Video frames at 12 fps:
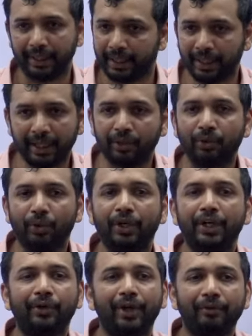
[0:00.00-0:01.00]
Here, you don't
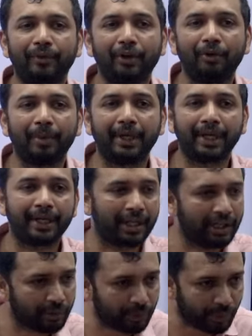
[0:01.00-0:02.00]
need to environment and
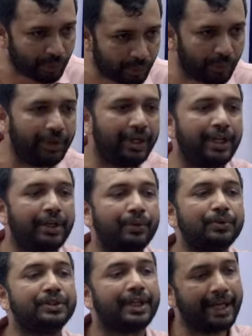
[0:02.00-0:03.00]
all, you don't need
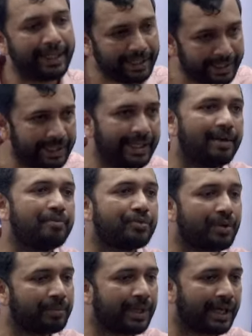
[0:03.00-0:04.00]
to study in depth
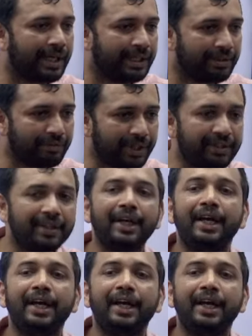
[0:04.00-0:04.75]
from the current affairs.